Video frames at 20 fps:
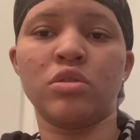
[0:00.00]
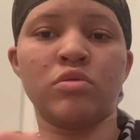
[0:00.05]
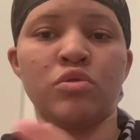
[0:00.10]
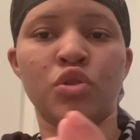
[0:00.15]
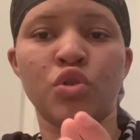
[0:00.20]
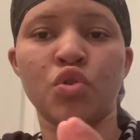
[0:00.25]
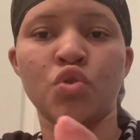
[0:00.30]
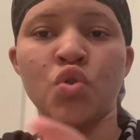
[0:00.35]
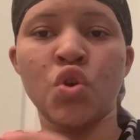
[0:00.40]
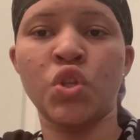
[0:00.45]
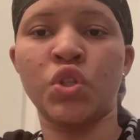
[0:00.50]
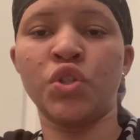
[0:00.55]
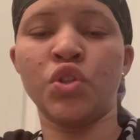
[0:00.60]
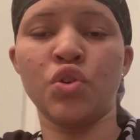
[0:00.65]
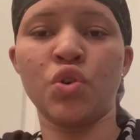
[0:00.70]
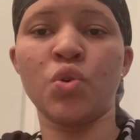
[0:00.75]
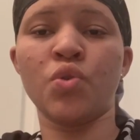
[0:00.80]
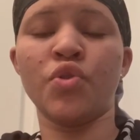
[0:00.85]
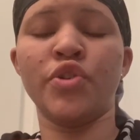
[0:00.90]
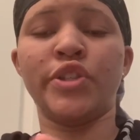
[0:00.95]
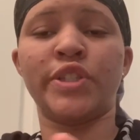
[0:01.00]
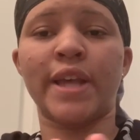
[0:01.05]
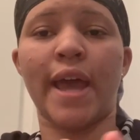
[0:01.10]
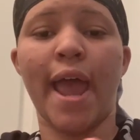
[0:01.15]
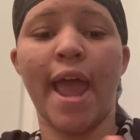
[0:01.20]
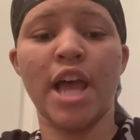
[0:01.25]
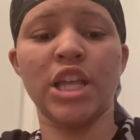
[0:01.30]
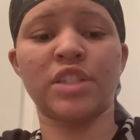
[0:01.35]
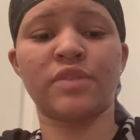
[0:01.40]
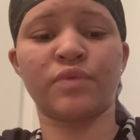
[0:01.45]
dudes do is
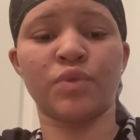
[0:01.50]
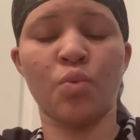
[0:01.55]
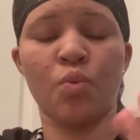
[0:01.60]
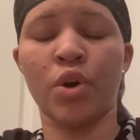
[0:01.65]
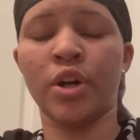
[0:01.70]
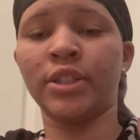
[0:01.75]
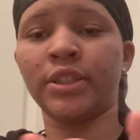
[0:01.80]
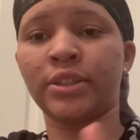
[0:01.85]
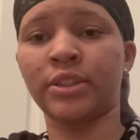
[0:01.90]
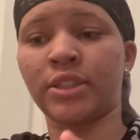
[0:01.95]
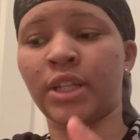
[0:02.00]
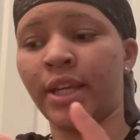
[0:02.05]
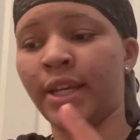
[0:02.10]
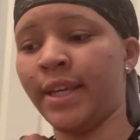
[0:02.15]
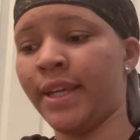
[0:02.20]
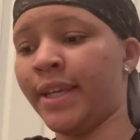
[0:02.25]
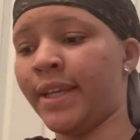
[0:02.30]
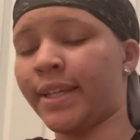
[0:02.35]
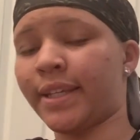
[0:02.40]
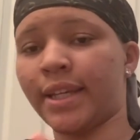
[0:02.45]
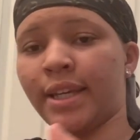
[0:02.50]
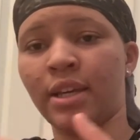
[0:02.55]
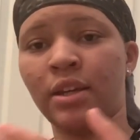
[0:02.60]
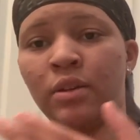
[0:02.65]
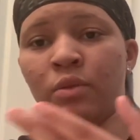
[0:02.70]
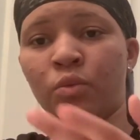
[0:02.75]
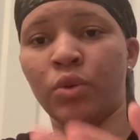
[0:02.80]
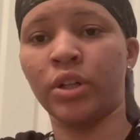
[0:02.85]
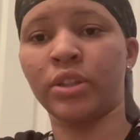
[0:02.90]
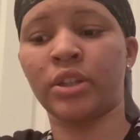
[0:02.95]
ask for one thing
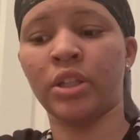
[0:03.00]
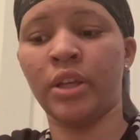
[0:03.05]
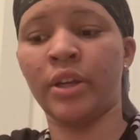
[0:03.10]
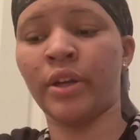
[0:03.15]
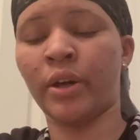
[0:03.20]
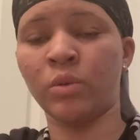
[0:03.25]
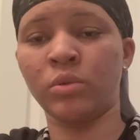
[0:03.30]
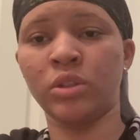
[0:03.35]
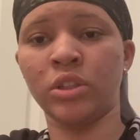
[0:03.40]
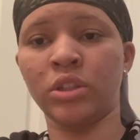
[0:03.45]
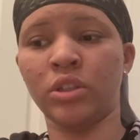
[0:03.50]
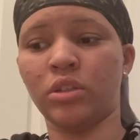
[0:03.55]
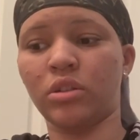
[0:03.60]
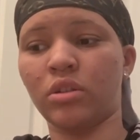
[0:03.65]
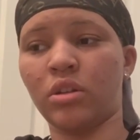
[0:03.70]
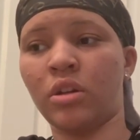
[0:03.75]
and one thing only,